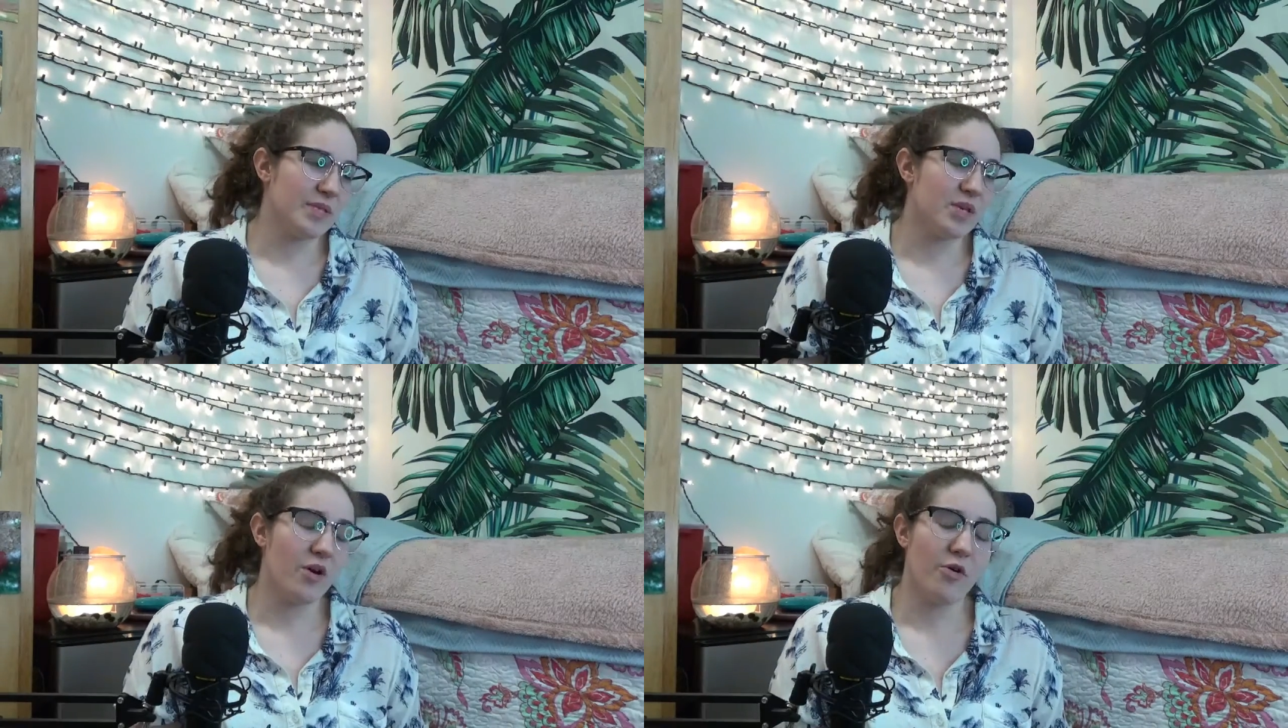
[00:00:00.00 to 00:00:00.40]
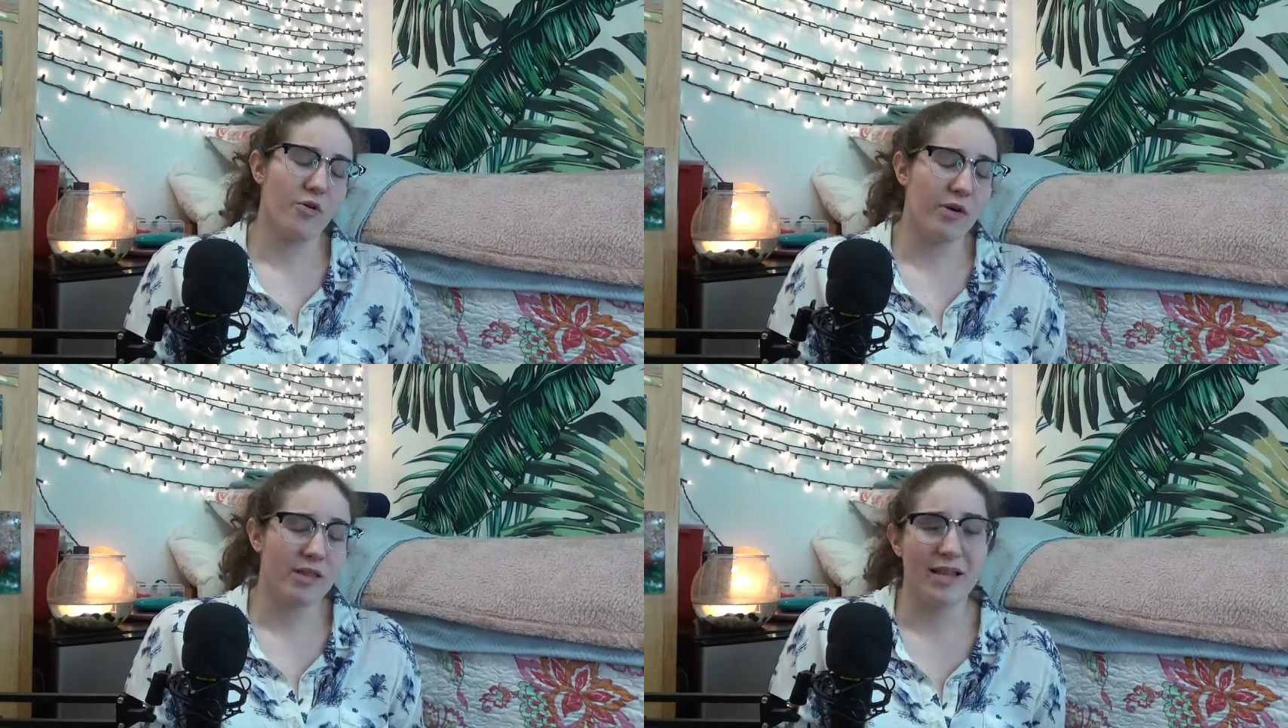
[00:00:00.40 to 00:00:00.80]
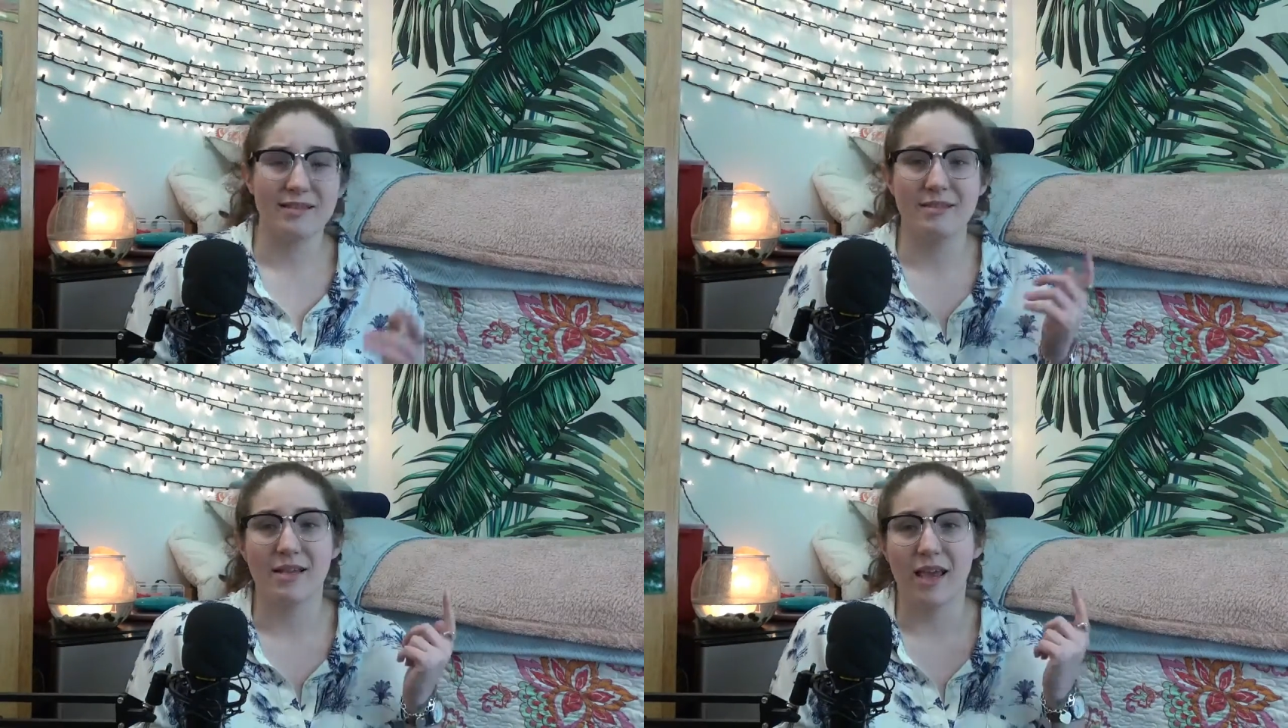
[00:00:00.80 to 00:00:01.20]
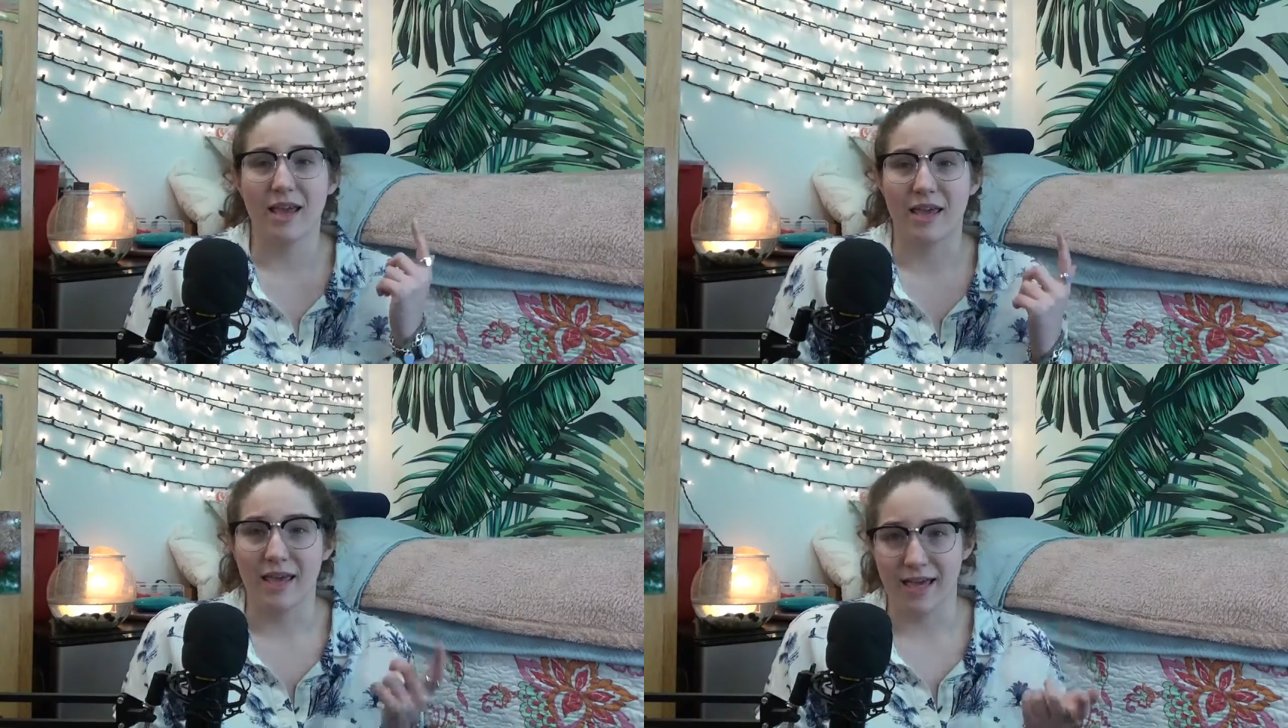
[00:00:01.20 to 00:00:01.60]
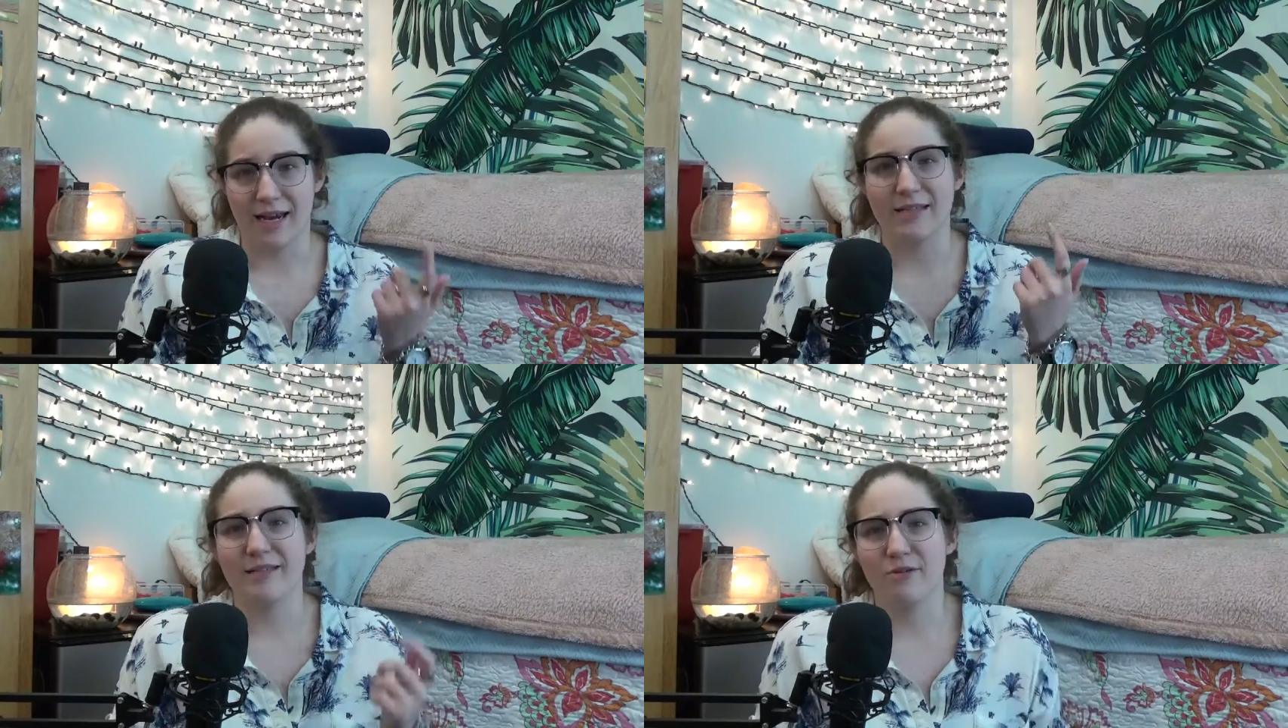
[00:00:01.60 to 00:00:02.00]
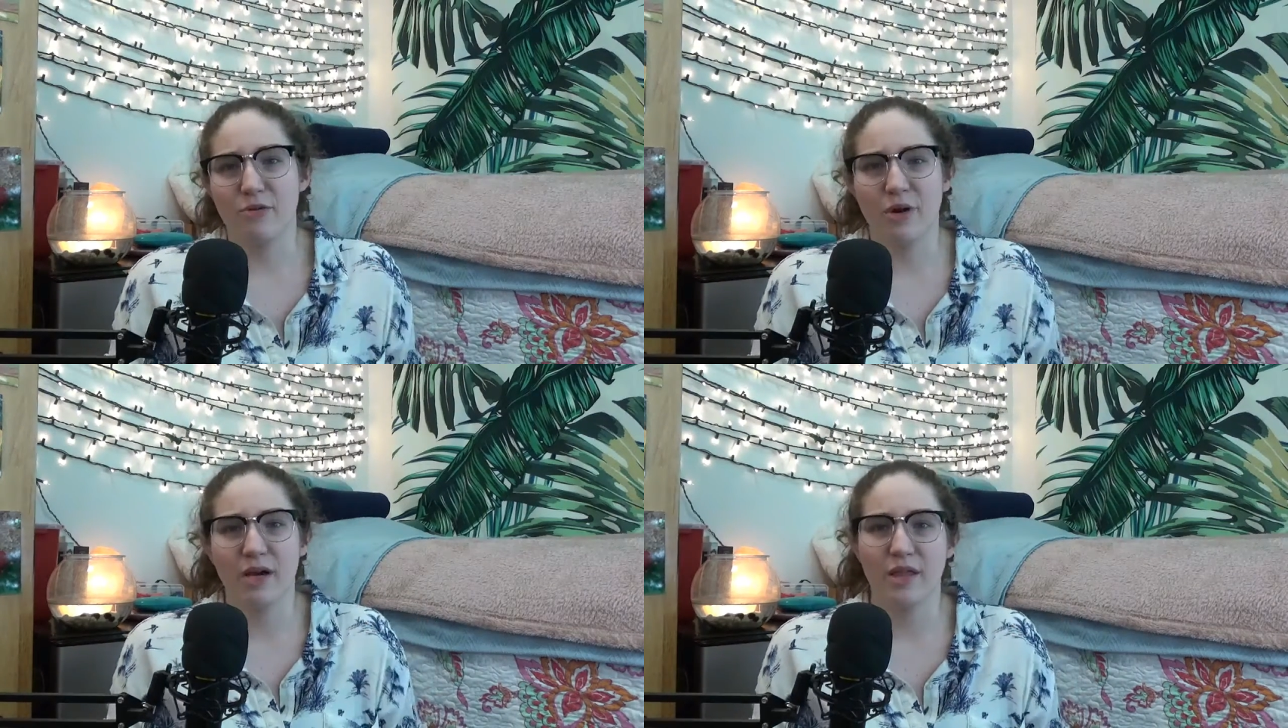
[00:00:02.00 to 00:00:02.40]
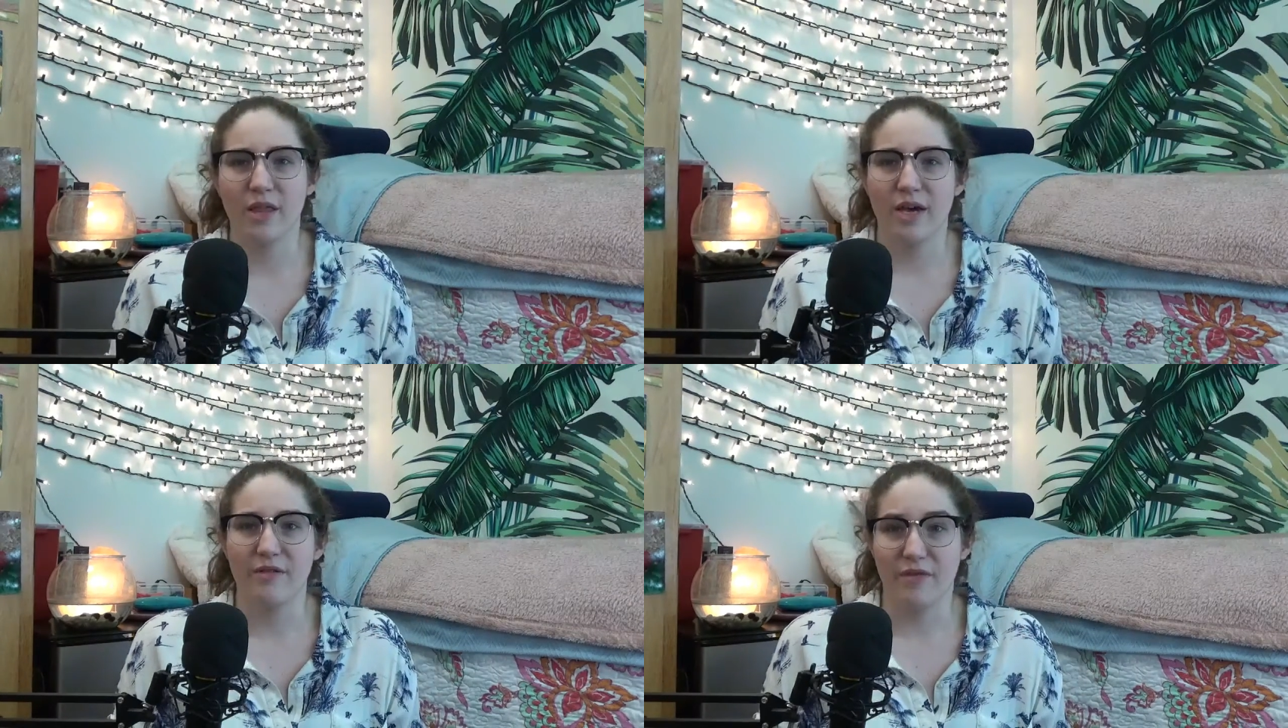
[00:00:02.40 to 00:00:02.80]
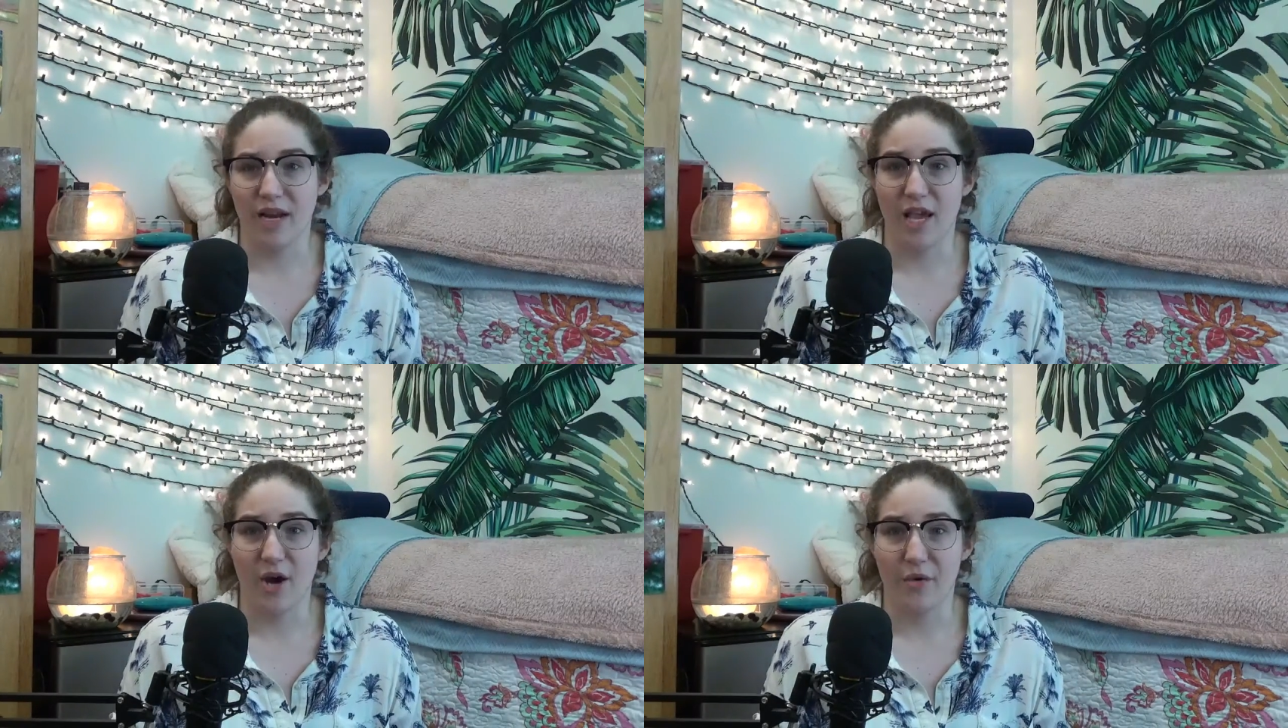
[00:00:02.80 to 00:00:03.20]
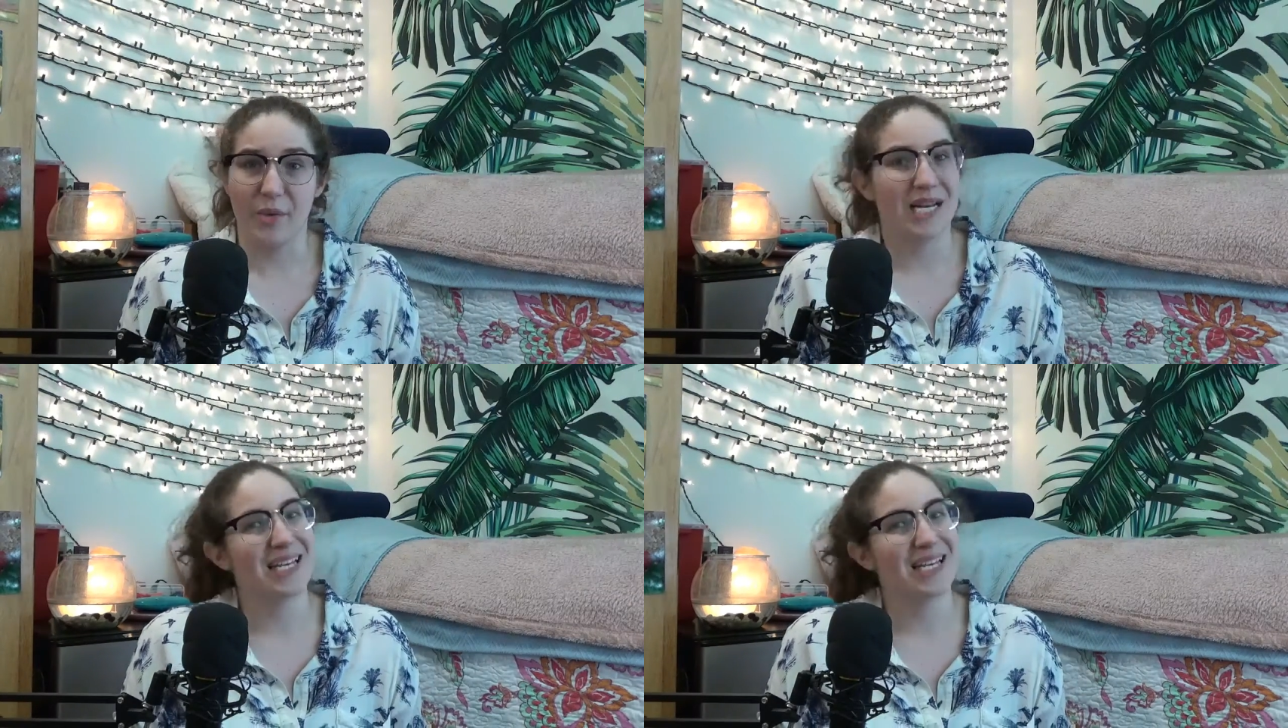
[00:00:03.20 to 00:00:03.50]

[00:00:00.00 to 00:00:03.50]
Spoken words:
So let's get into the video.